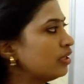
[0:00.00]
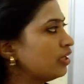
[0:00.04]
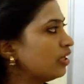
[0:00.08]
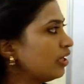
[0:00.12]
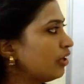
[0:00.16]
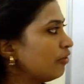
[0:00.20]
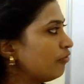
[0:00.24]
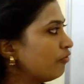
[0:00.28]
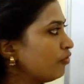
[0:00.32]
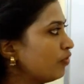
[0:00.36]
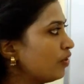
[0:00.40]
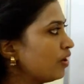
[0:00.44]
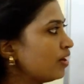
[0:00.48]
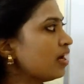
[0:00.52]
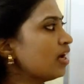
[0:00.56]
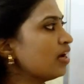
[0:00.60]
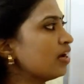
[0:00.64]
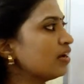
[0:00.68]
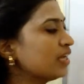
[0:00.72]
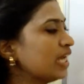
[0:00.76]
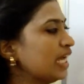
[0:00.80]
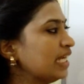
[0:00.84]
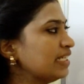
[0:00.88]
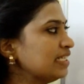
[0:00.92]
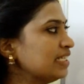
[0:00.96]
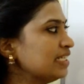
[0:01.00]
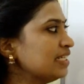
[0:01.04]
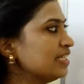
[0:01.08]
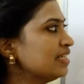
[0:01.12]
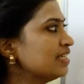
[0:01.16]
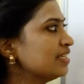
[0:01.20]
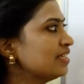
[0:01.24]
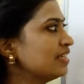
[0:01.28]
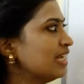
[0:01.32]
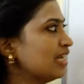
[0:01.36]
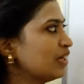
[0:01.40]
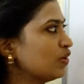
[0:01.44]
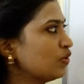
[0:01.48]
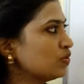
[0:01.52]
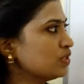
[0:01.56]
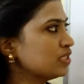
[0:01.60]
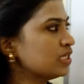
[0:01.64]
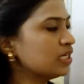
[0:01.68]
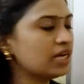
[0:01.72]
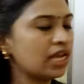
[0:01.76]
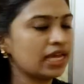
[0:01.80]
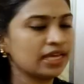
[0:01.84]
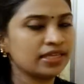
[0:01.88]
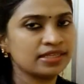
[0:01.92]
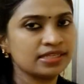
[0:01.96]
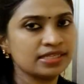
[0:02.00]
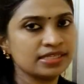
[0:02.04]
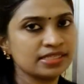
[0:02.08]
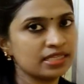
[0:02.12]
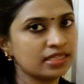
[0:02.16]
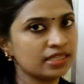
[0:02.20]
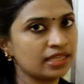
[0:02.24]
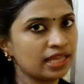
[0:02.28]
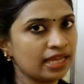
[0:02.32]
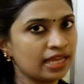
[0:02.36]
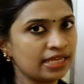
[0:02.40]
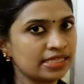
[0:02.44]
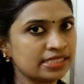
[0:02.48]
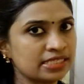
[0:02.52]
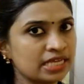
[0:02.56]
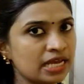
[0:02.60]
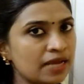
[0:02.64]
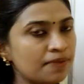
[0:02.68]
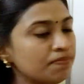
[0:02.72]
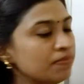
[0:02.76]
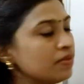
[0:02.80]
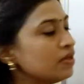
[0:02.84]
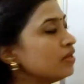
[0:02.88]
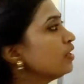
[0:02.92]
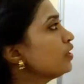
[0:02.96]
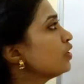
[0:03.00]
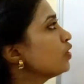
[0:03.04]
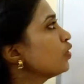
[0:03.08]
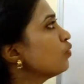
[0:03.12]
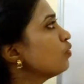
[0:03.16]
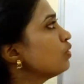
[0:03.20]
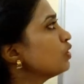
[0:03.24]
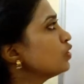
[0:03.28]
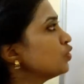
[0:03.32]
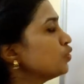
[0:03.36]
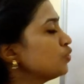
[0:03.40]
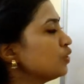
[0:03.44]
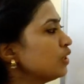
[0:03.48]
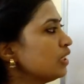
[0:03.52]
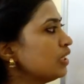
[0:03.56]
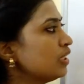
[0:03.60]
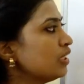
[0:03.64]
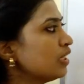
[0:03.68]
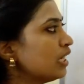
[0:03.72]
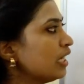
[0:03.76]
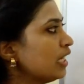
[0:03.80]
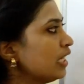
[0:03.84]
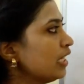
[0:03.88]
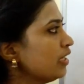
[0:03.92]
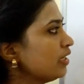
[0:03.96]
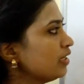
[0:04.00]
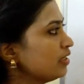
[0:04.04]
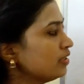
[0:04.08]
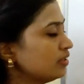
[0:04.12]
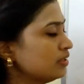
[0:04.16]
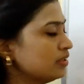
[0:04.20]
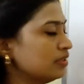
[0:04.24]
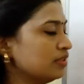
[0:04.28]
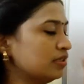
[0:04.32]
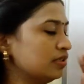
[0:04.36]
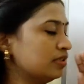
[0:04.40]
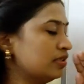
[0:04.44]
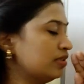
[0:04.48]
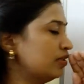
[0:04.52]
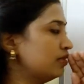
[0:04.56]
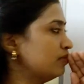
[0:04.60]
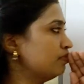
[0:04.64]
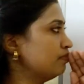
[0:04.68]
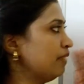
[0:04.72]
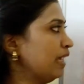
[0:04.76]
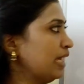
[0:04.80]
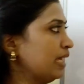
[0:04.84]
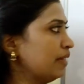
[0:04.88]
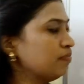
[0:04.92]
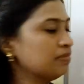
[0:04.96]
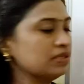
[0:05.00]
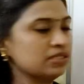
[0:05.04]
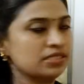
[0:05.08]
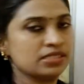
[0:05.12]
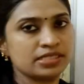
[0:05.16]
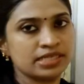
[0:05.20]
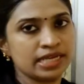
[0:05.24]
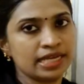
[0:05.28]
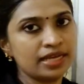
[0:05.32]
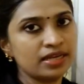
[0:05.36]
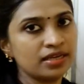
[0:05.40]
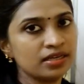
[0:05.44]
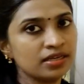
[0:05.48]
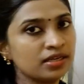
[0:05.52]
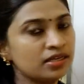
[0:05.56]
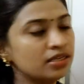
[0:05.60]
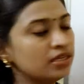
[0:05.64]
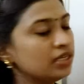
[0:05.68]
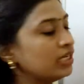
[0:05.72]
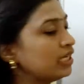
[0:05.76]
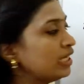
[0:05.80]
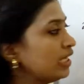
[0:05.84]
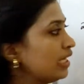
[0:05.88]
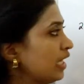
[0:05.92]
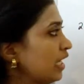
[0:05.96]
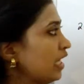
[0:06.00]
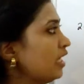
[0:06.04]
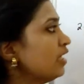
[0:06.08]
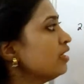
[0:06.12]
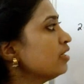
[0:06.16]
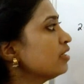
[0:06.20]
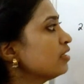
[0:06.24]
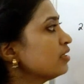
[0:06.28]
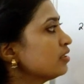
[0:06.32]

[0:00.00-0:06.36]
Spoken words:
If you are getting a question like this in the exam, you will surely make mistake. Here